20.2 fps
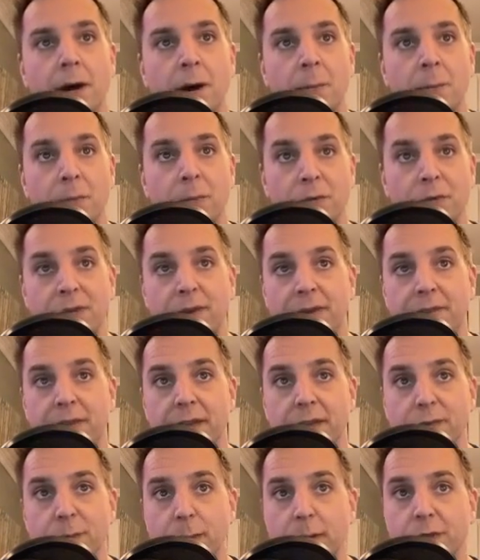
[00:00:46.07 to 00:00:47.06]
we'll see if
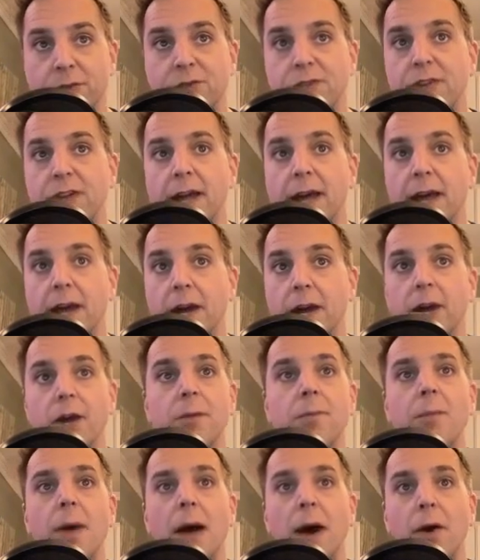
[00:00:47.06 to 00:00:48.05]
they switch today
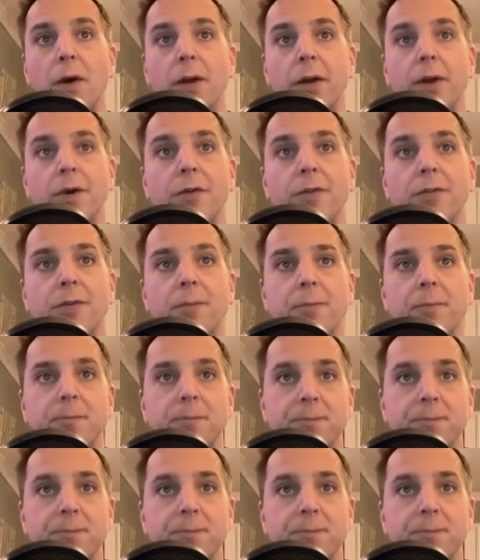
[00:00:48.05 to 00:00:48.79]
or how it goes.